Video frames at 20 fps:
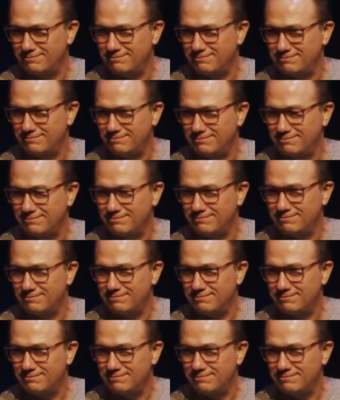
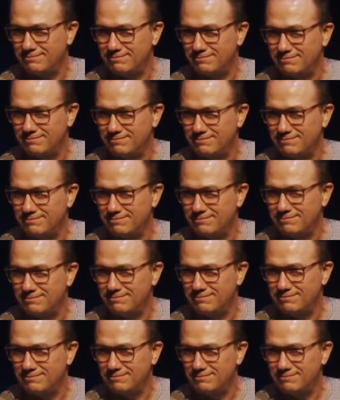
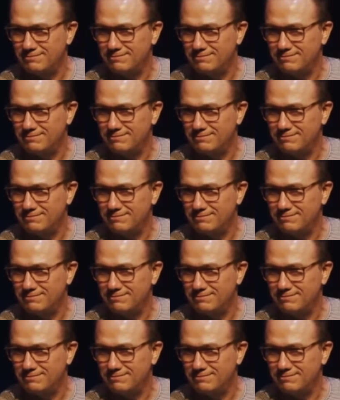(no one is talking)